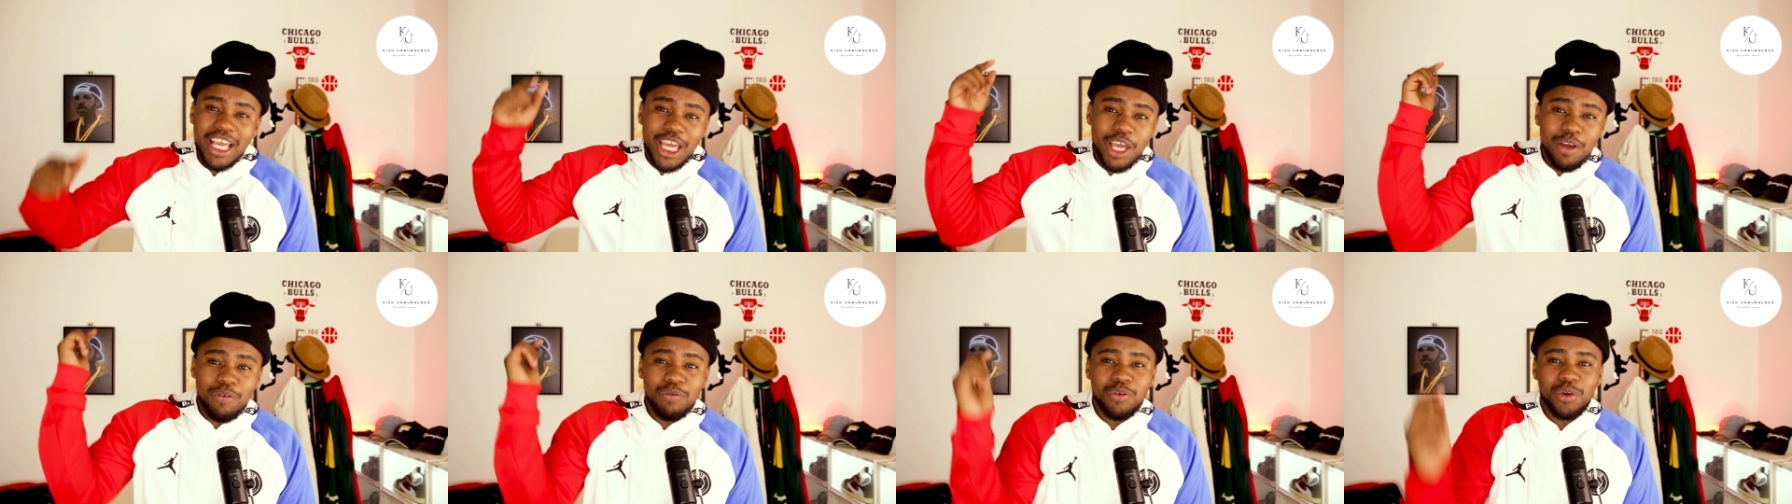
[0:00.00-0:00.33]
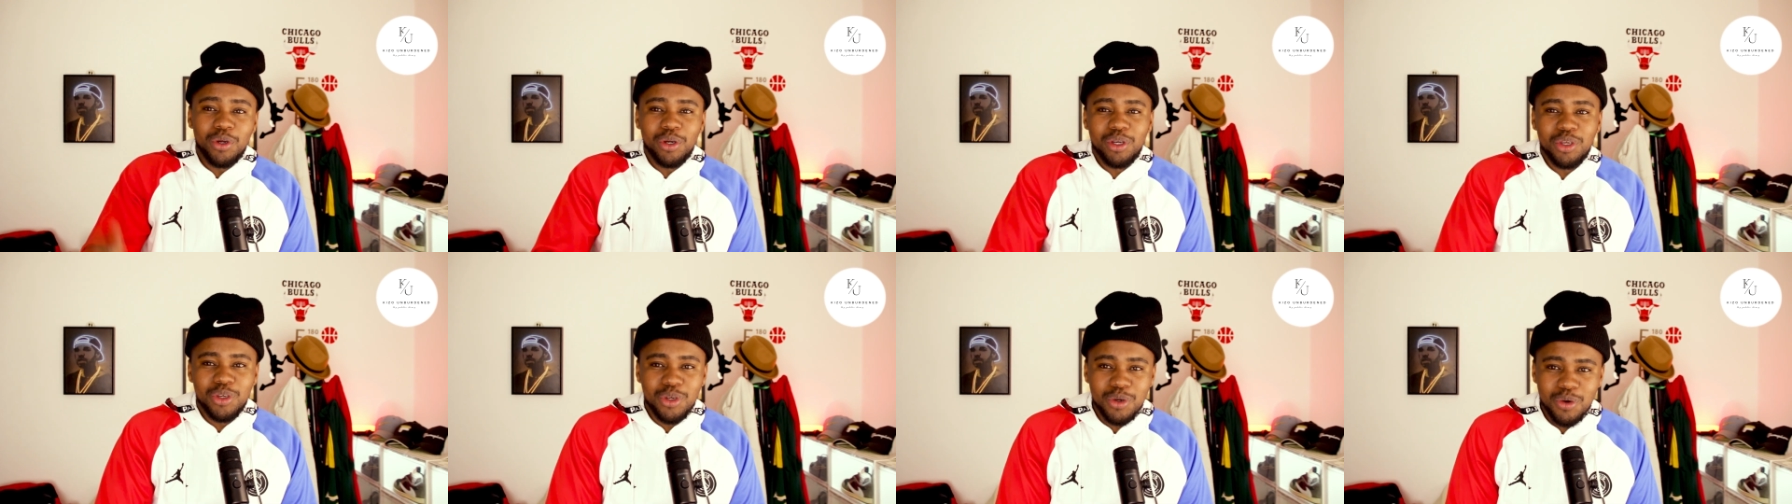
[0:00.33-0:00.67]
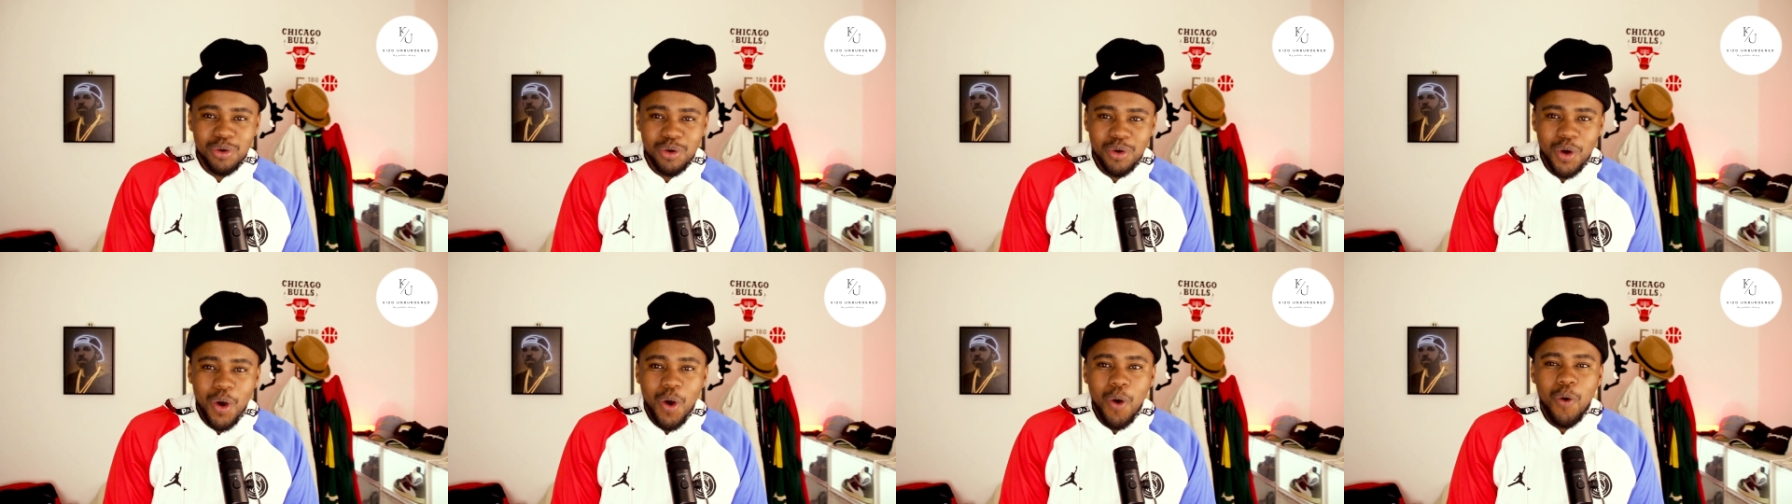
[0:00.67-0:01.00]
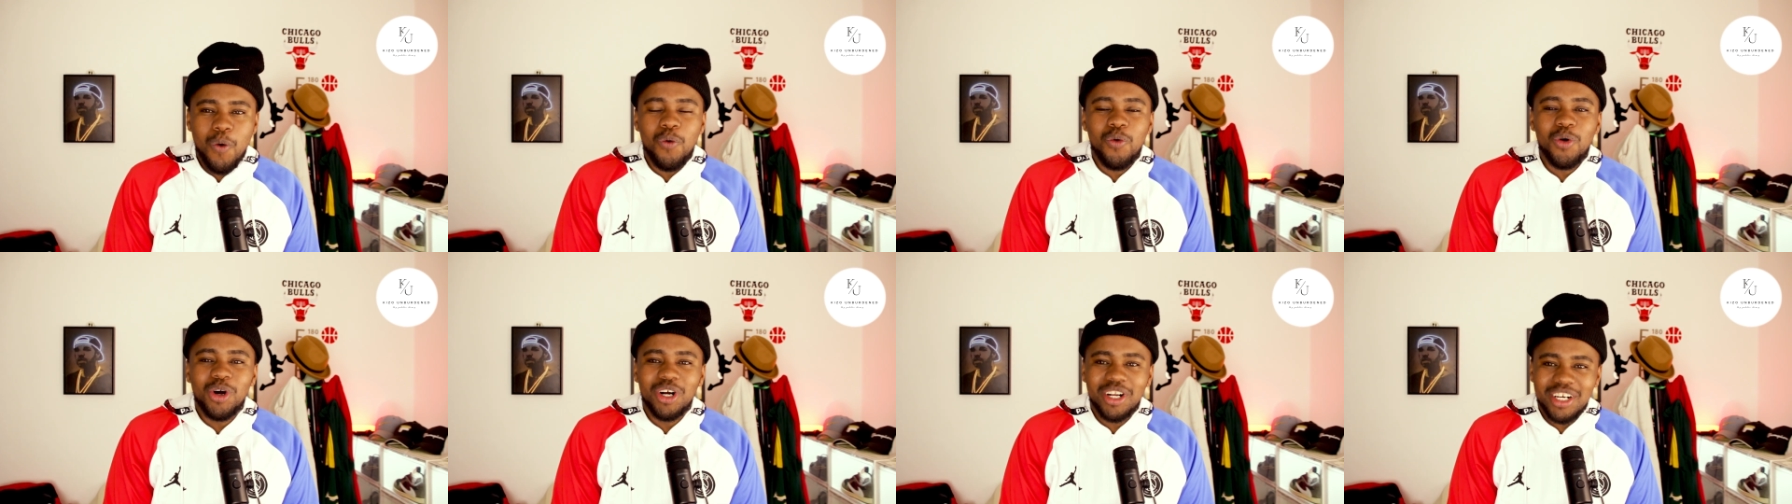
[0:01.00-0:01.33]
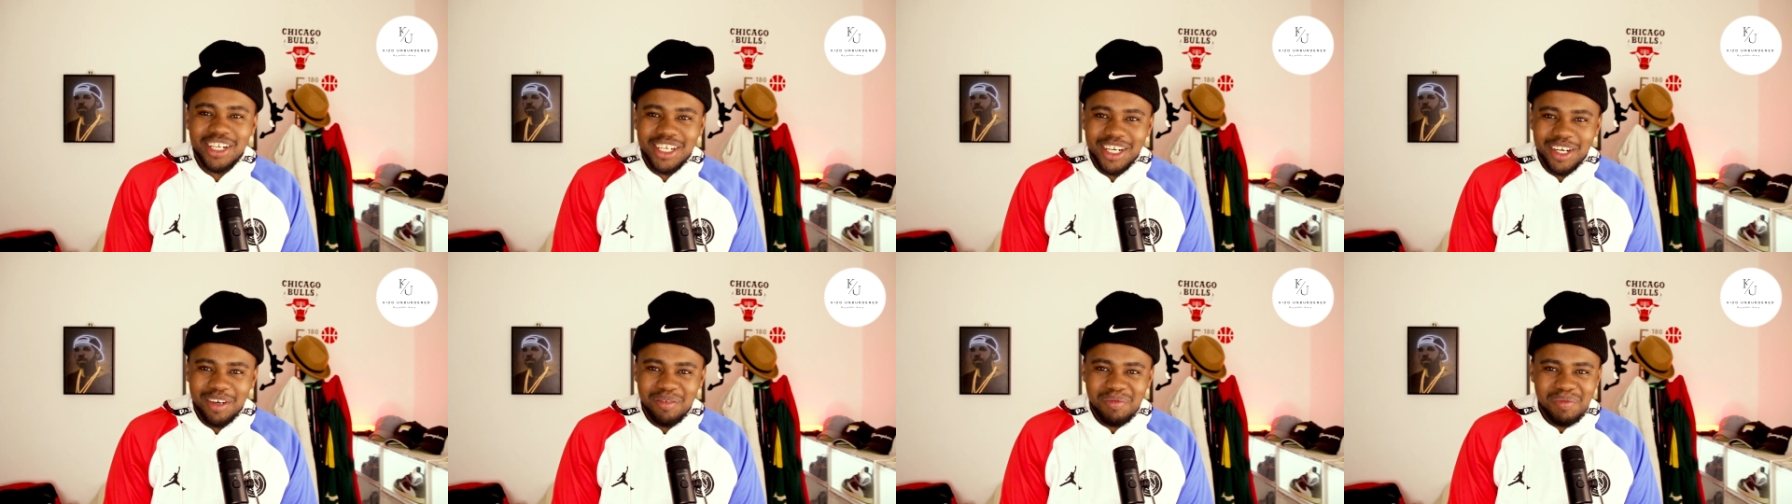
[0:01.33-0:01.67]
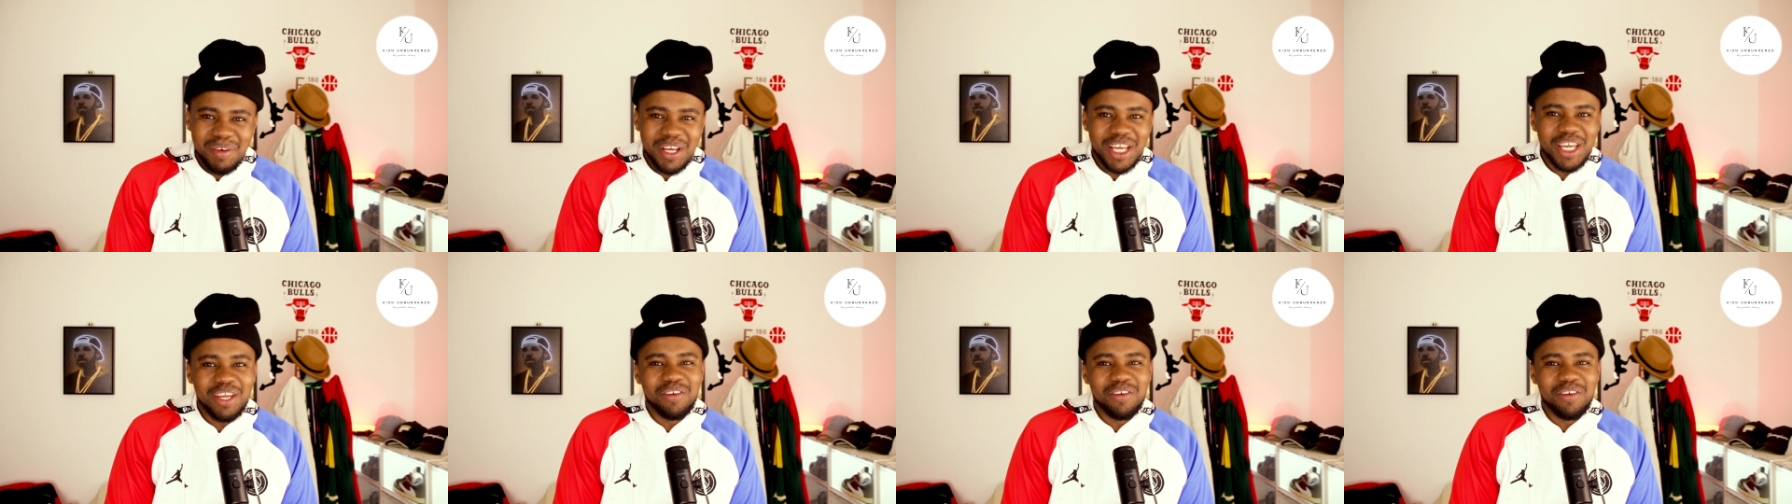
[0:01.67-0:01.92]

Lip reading: If you're new, welcome.